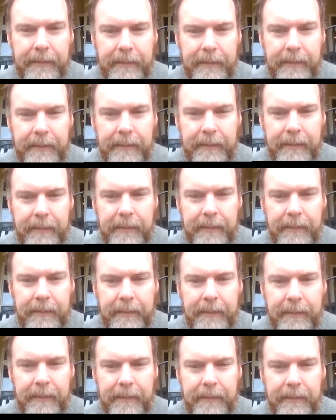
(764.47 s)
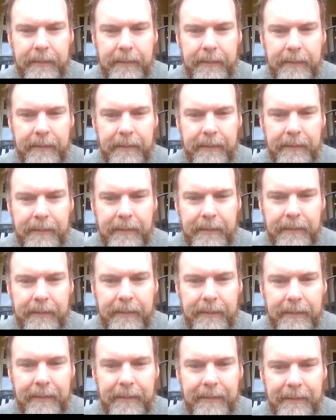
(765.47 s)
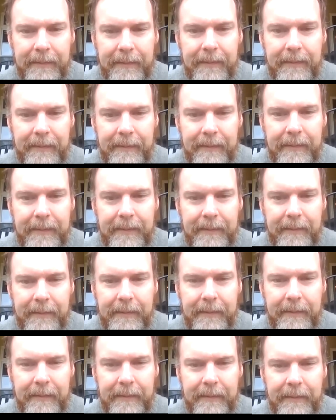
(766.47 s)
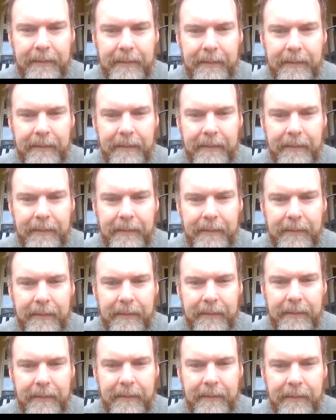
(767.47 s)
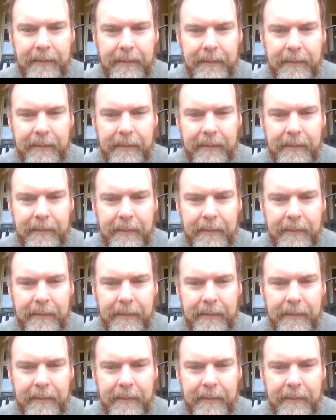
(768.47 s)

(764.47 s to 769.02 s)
This person isn't speaking.